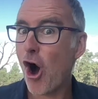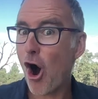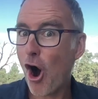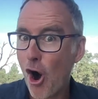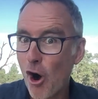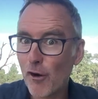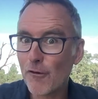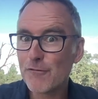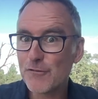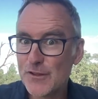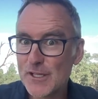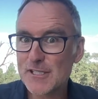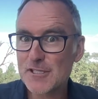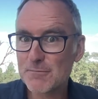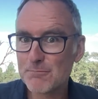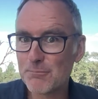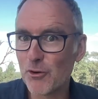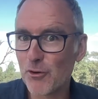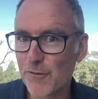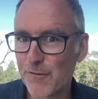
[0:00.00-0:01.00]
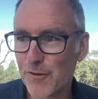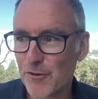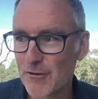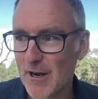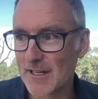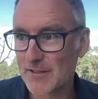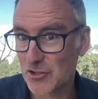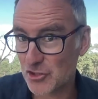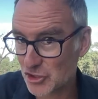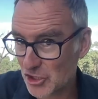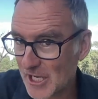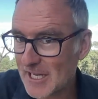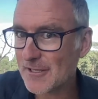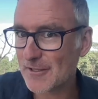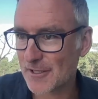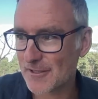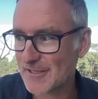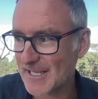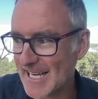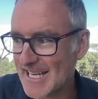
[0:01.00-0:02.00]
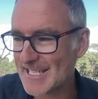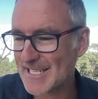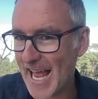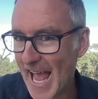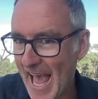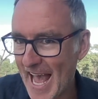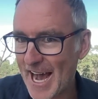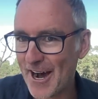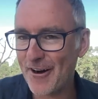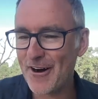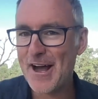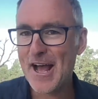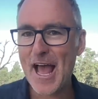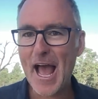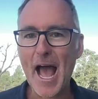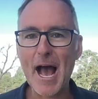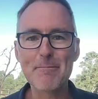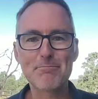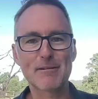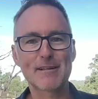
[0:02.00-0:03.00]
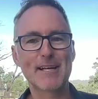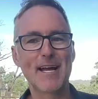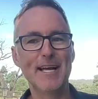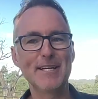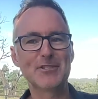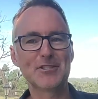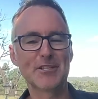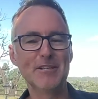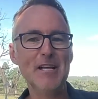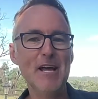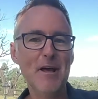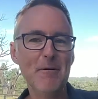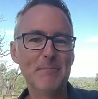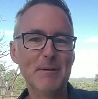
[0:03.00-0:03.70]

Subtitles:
of this book for us. Jesus is our application.